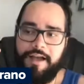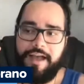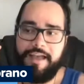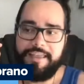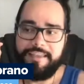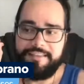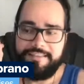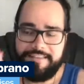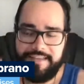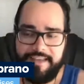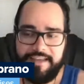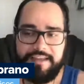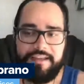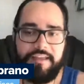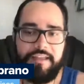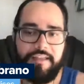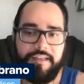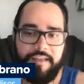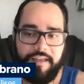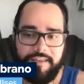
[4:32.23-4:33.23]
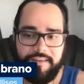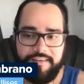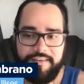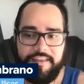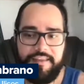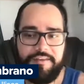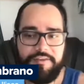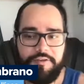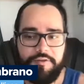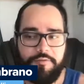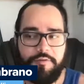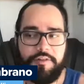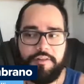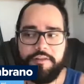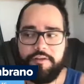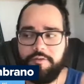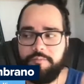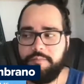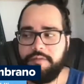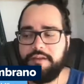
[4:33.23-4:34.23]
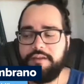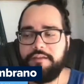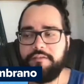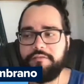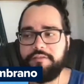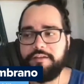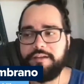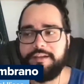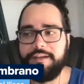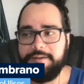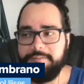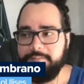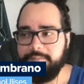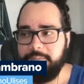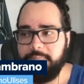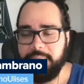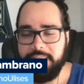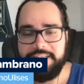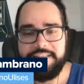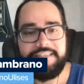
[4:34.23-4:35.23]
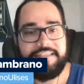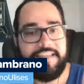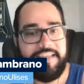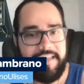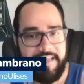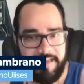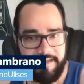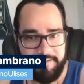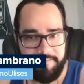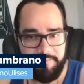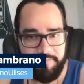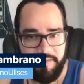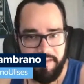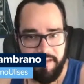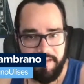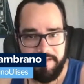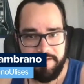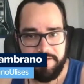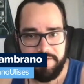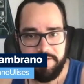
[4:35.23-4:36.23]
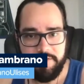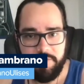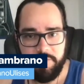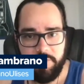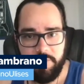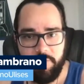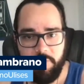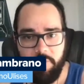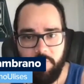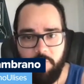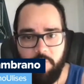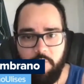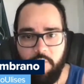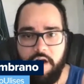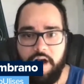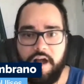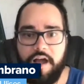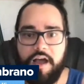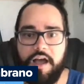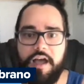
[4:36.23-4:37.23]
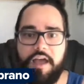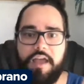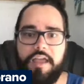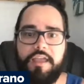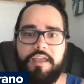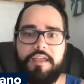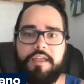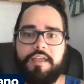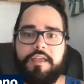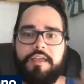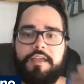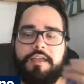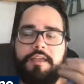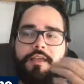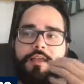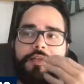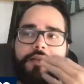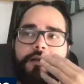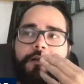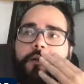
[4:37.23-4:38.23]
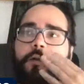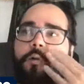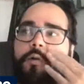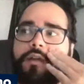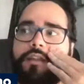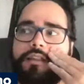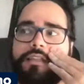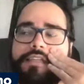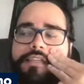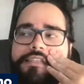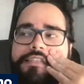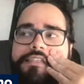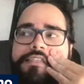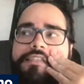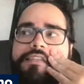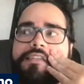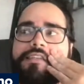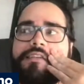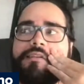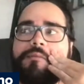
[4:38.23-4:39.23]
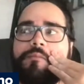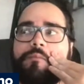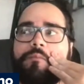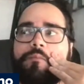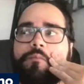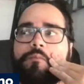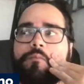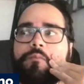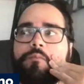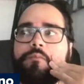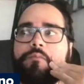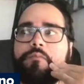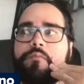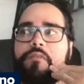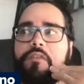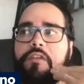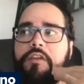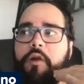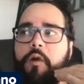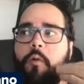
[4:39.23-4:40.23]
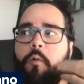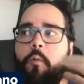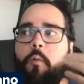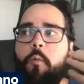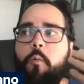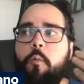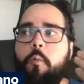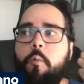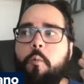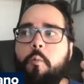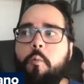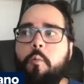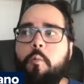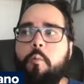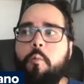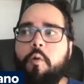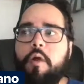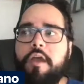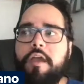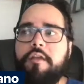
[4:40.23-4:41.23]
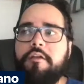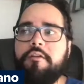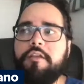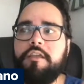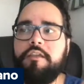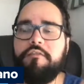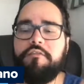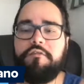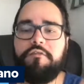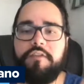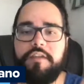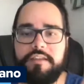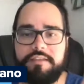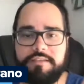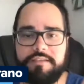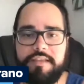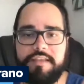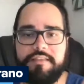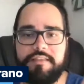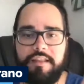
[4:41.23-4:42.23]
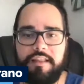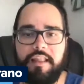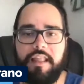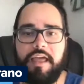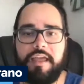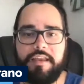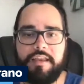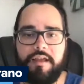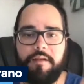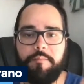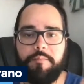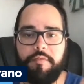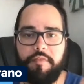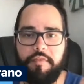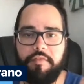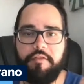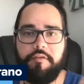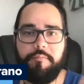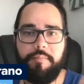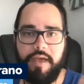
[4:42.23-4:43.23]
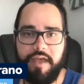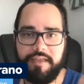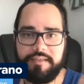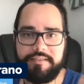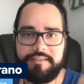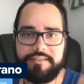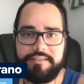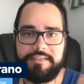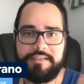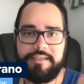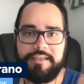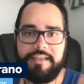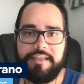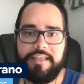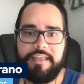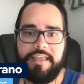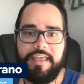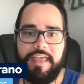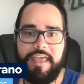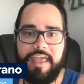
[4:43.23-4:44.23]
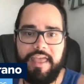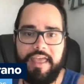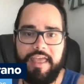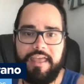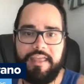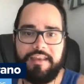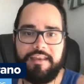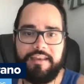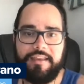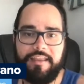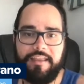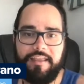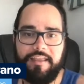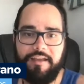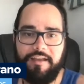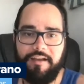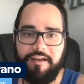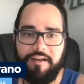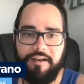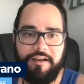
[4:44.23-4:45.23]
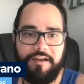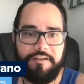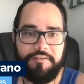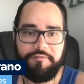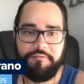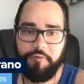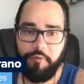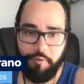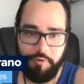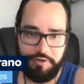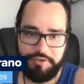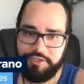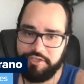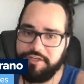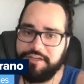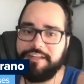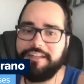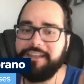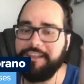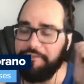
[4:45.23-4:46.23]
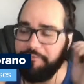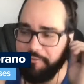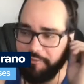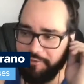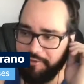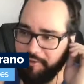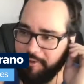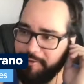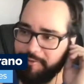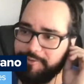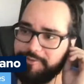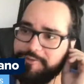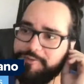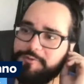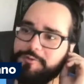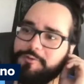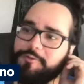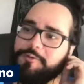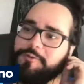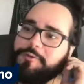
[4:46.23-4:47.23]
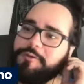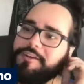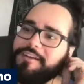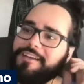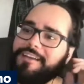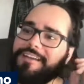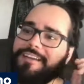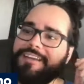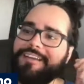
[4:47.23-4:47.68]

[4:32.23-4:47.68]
I did do a little bit of digging into why, or at least, where he fits in the lineup the best. And unfortunately for those who,